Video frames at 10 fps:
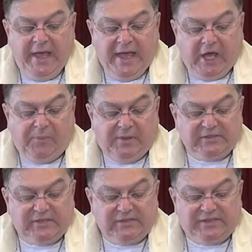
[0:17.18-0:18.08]
Help
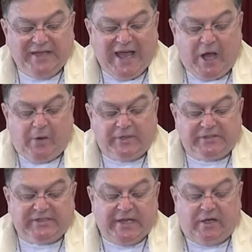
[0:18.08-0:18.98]
us to see
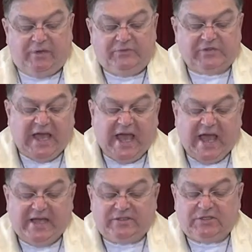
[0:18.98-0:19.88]
ourselves
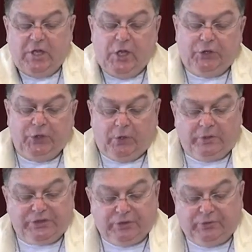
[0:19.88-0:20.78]
as
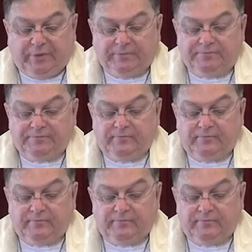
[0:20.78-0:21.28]
your children,